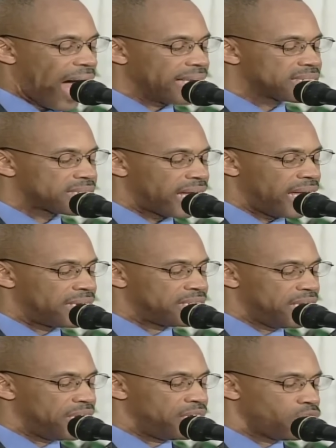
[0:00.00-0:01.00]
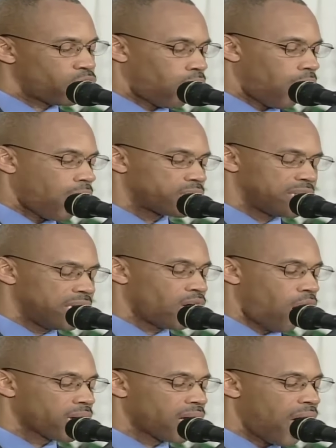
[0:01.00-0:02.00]
I said, ye are, ye
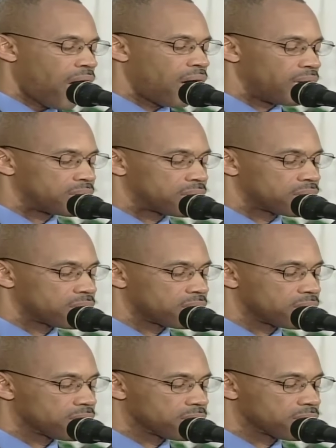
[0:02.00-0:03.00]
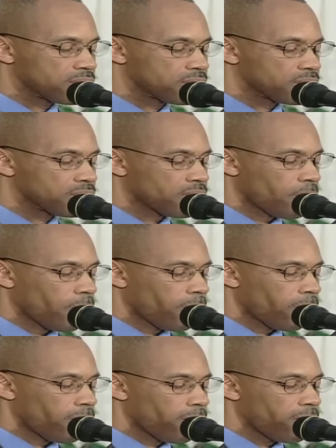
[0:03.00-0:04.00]
are gods. I said, ye
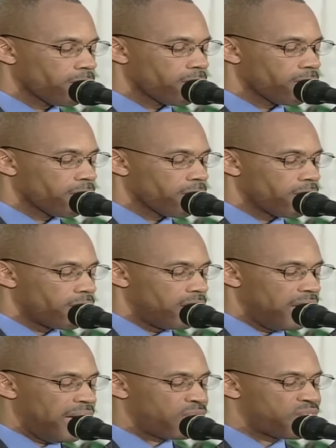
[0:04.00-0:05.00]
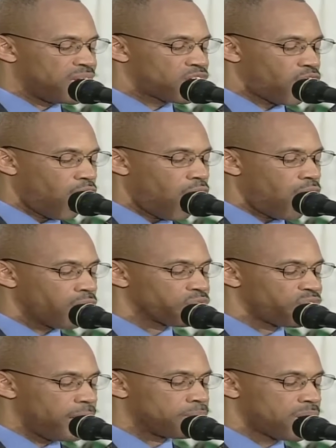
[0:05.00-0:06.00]
are gods. If he
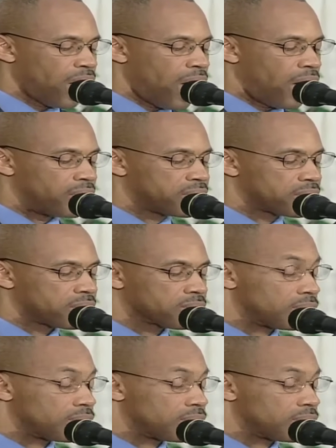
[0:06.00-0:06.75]
called them gods.